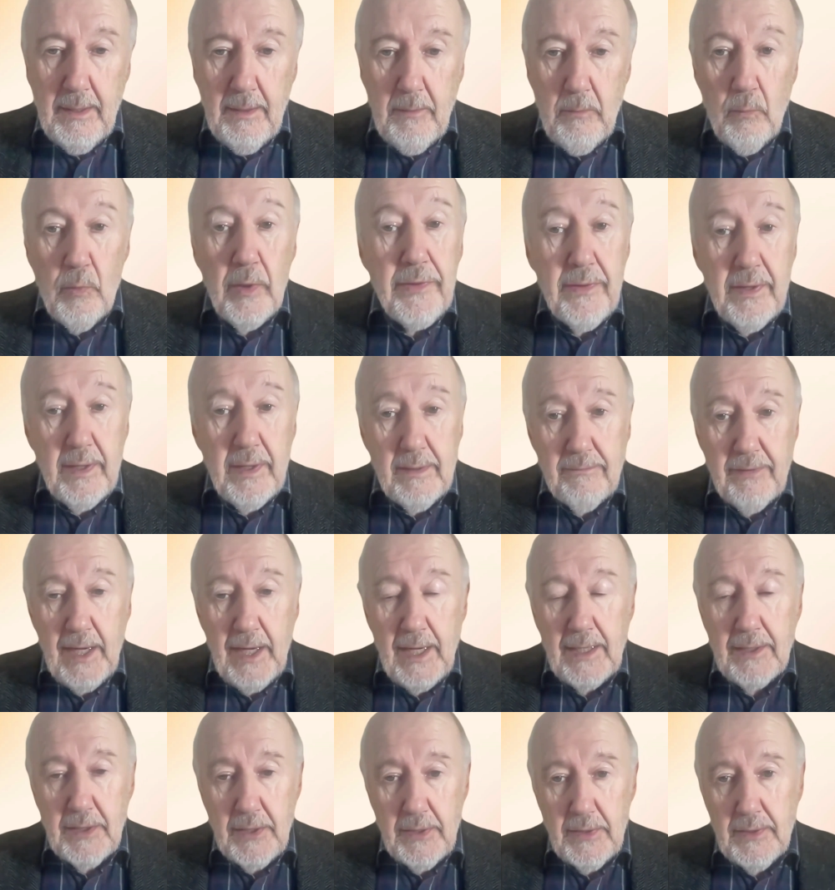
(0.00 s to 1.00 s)
with the
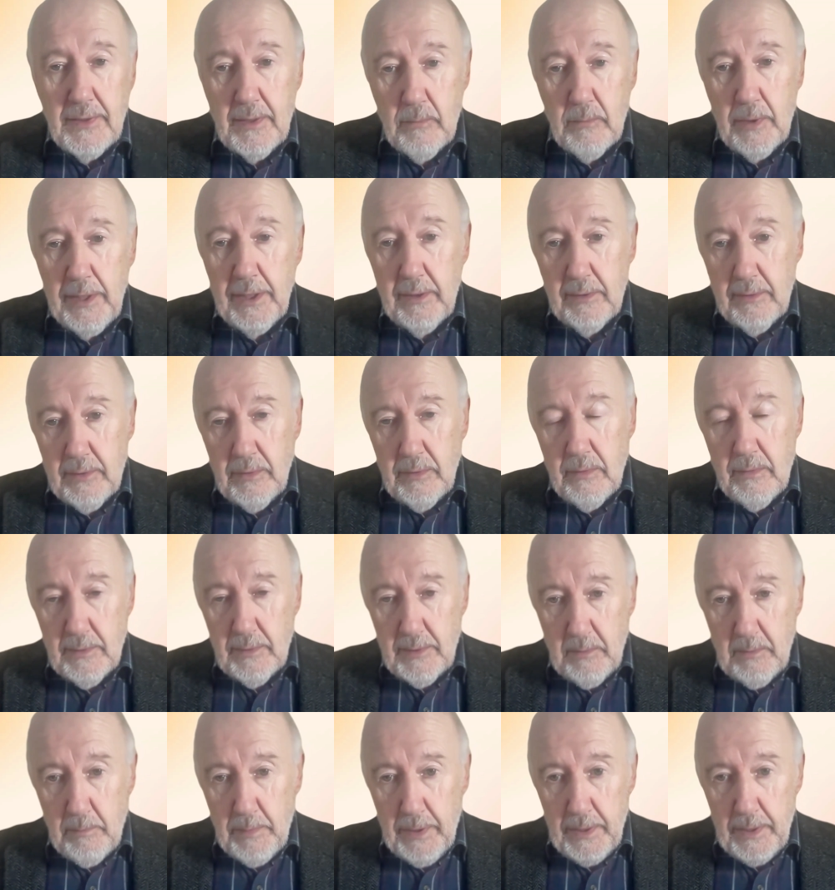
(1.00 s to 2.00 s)
advantage that we could talk
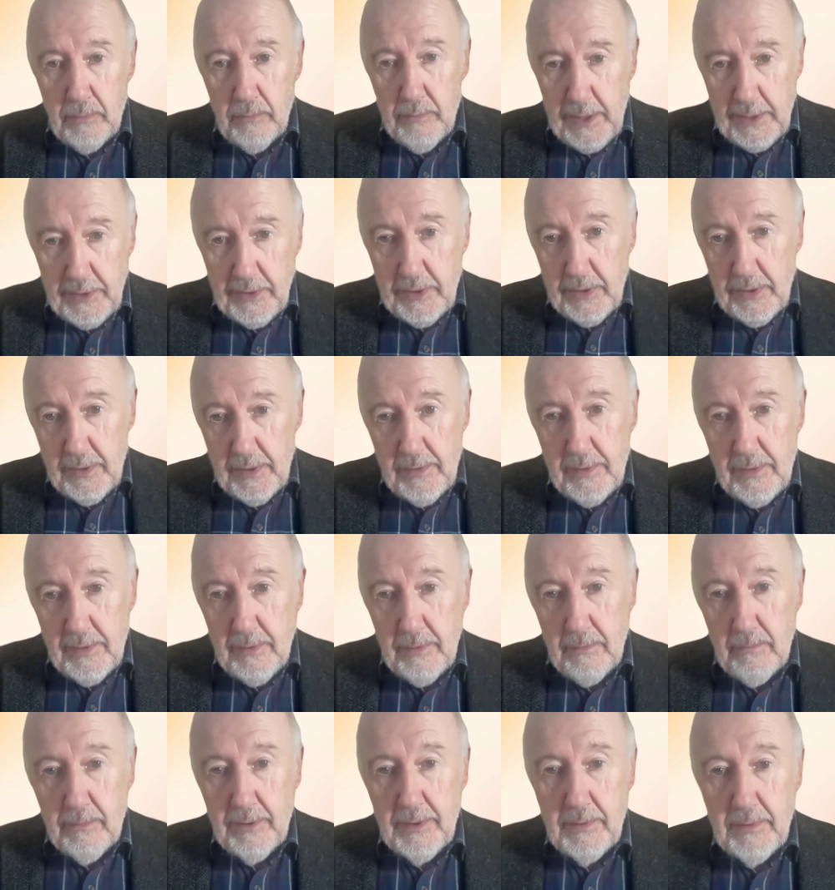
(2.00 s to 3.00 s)
to Bill Richards,
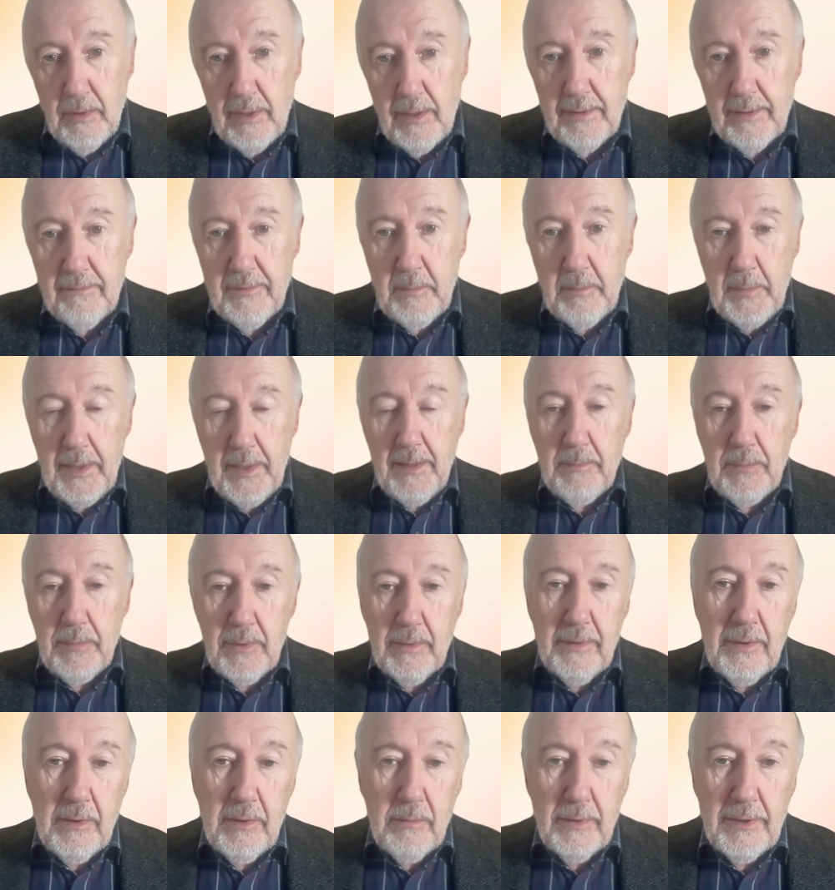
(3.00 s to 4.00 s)
who was one of the
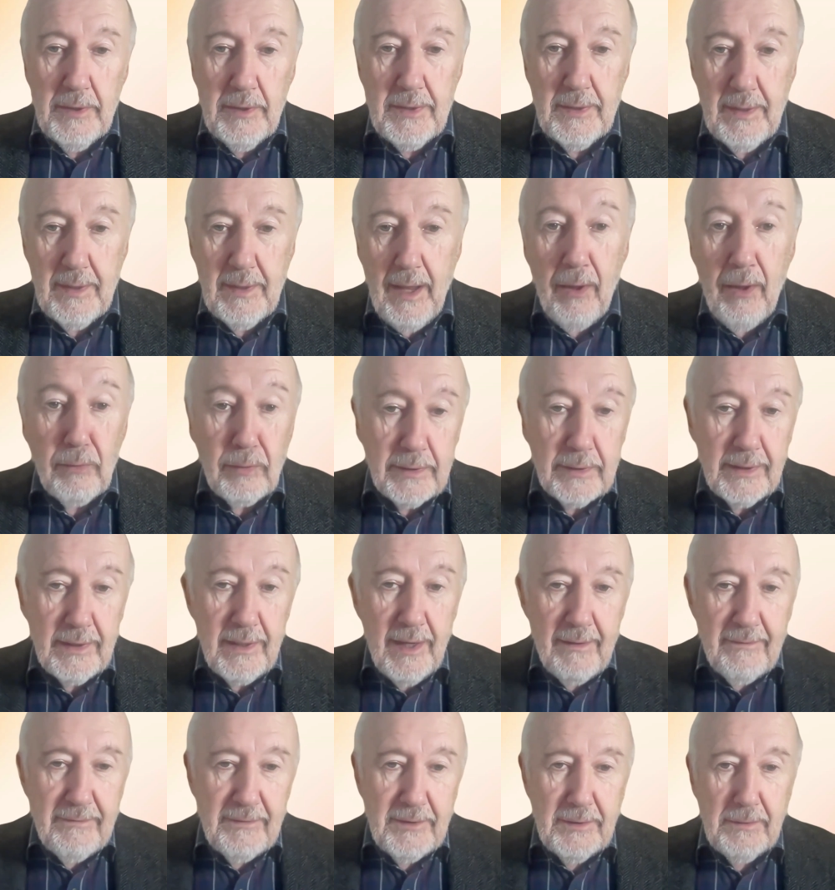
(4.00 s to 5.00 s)
people who was old
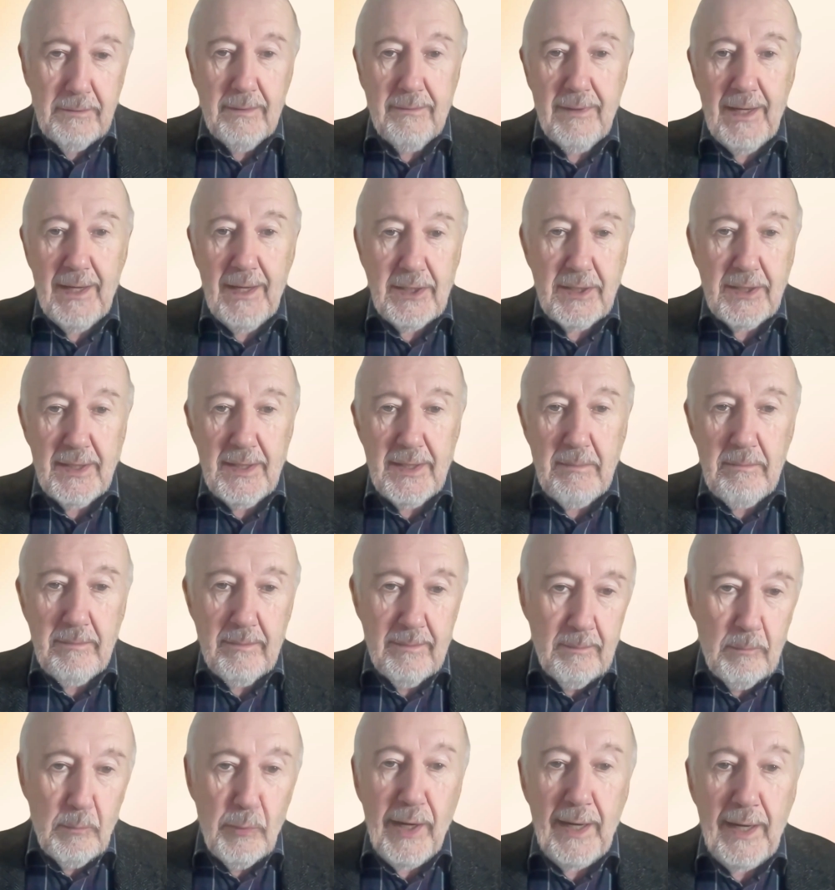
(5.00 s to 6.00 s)
enough to have actually
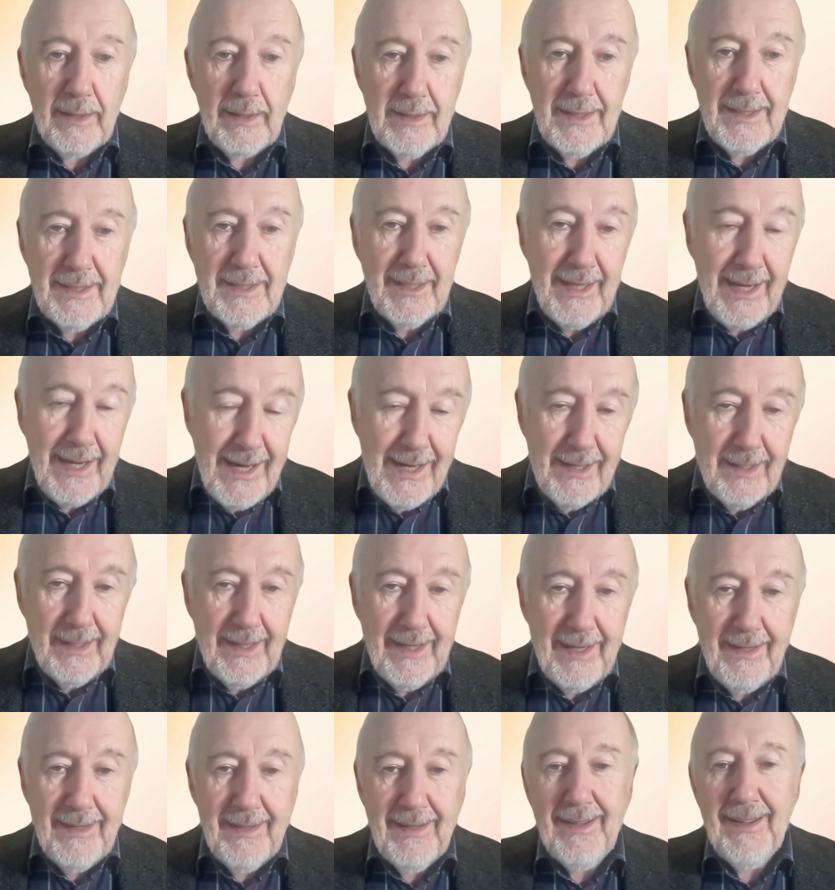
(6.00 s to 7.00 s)
practiced
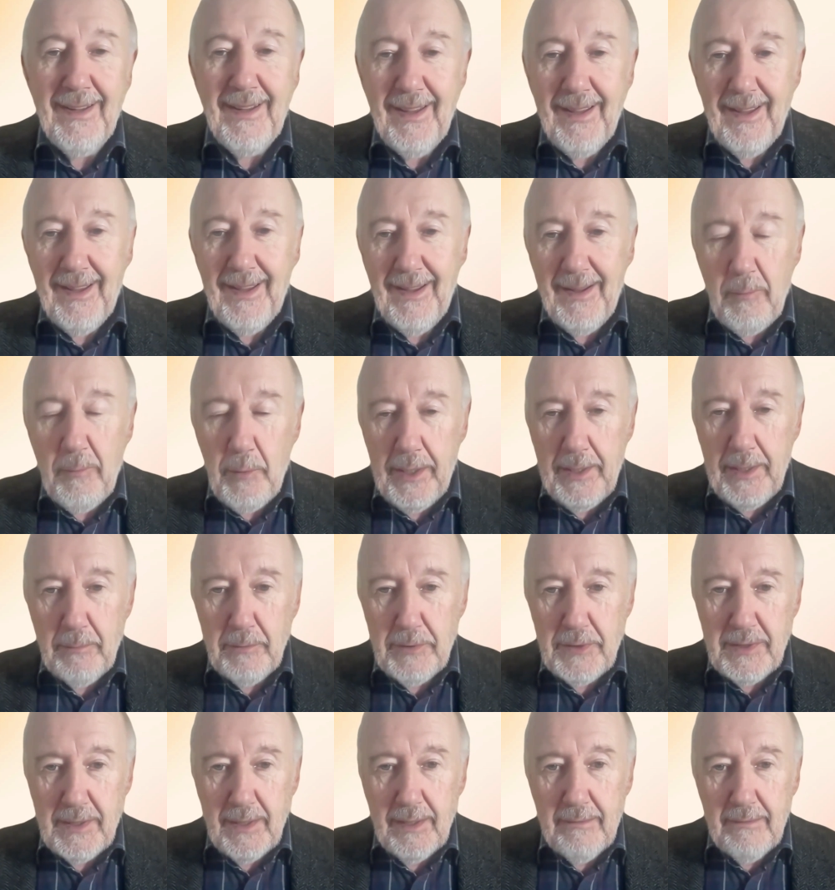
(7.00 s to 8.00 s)
legally when it
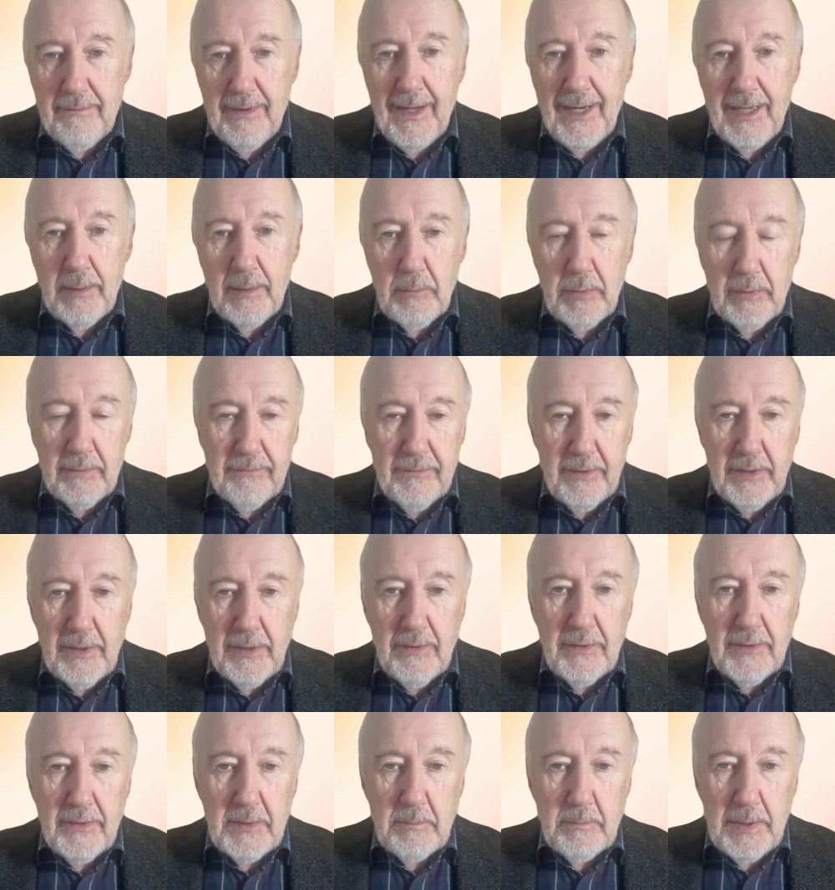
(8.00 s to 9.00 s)
was still available for
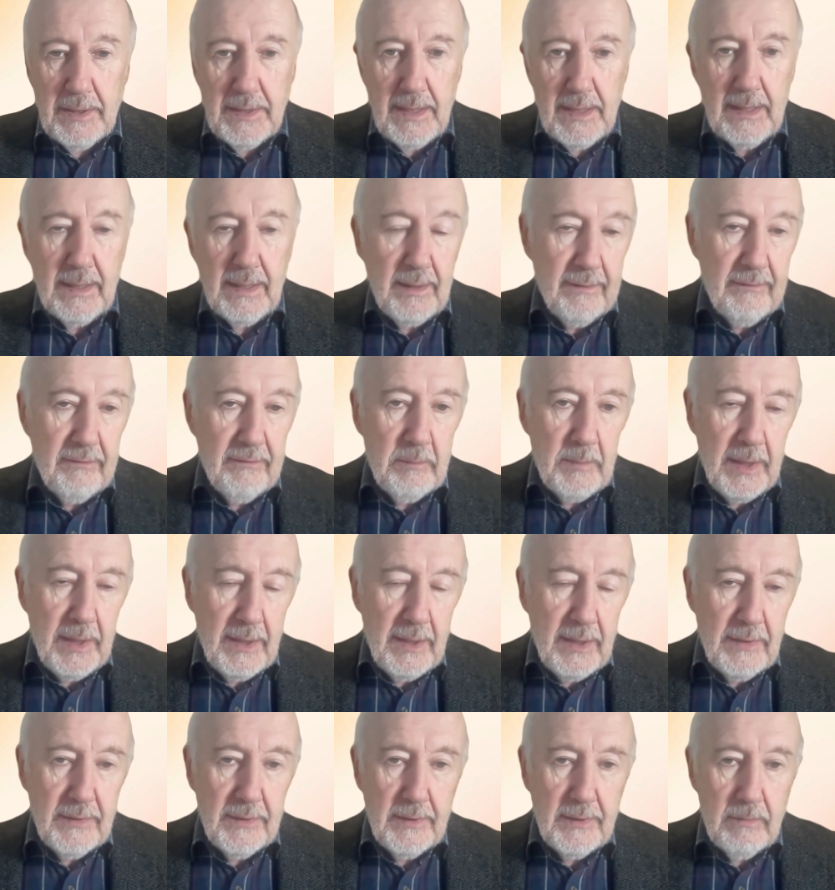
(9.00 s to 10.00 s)
use, particularly for
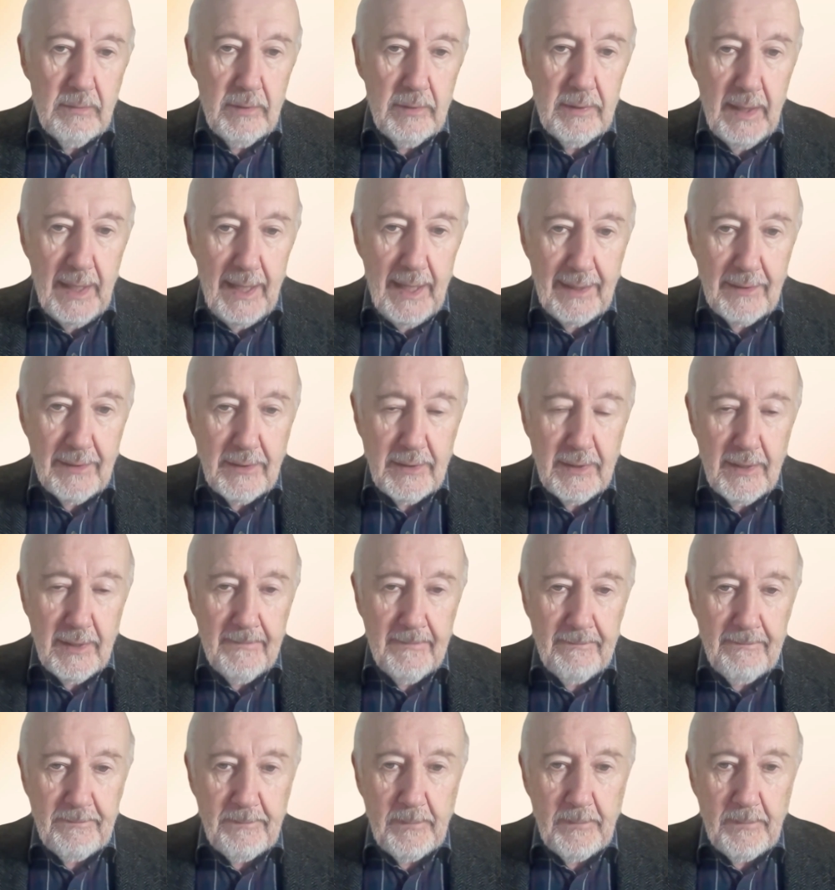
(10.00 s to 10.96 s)
patients with cancer,